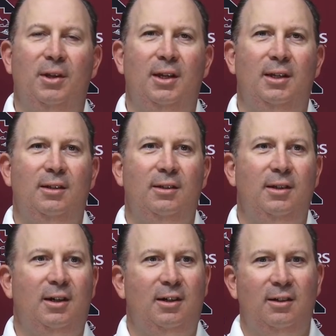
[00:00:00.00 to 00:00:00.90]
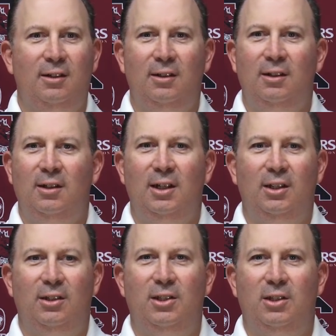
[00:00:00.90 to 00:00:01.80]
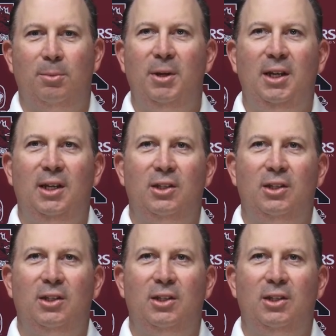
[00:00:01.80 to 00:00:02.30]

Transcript: And to me,